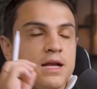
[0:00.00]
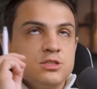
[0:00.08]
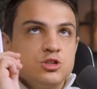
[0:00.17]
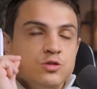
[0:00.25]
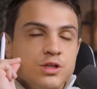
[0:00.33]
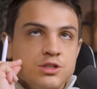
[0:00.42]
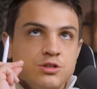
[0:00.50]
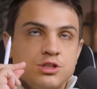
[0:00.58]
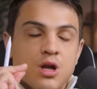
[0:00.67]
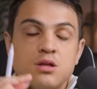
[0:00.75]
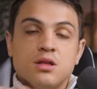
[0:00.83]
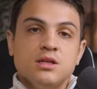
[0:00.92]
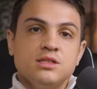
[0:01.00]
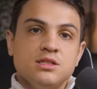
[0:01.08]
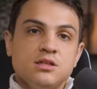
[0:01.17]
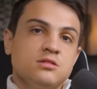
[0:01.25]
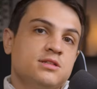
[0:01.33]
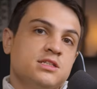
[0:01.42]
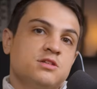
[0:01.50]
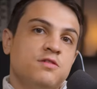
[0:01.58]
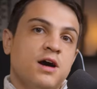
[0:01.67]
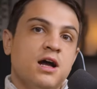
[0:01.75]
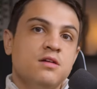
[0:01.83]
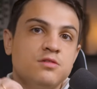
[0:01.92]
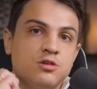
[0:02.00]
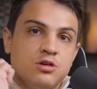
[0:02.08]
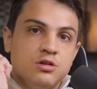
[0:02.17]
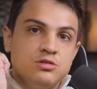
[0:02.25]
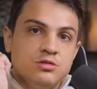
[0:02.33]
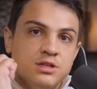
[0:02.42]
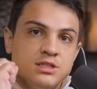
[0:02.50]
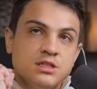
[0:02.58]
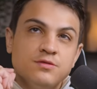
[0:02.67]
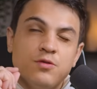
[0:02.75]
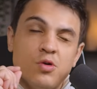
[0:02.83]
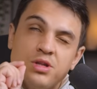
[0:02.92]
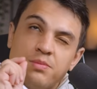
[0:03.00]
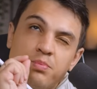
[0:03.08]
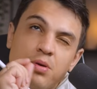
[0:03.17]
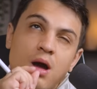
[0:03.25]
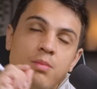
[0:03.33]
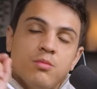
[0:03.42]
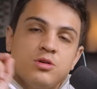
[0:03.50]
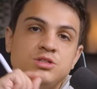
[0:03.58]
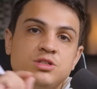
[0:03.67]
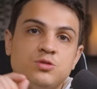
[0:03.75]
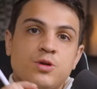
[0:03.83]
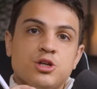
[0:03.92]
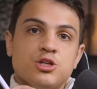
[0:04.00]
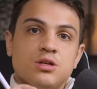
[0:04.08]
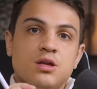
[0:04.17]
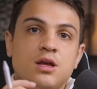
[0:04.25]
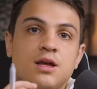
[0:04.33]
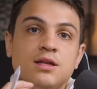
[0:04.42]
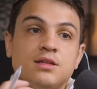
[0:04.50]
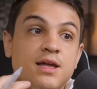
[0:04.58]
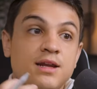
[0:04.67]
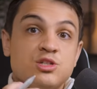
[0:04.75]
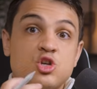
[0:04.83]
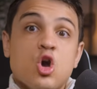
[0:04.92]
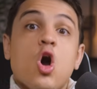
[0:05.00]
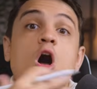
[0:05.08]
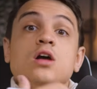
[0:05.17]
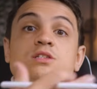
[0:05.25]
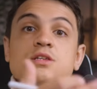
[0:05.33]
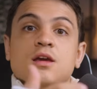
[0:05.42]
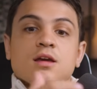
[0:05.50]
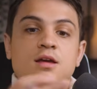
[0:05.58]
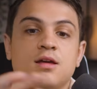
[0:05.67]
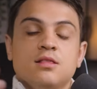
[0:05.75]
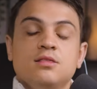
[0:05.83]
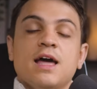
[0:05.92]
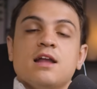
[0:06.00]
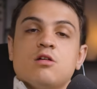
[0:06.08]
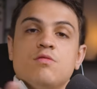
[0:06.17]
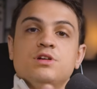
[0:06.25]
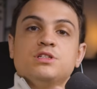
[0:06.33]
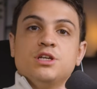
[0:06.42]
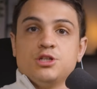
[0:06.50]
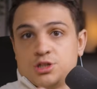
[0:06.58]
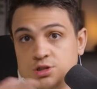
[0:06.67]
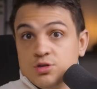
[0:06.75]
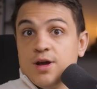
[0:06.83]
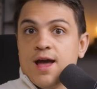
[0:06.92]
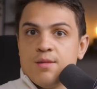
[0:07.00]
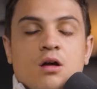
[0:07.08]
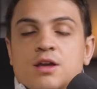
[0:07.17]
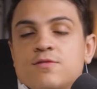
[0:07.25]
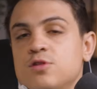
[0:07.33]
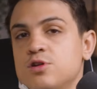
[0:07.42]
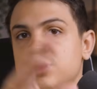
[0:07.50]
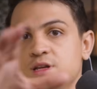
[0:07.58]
as soon as you start the listening on task 5, you're going to listen for the problem or situation that is causing that conversation to happen. I'll give you a good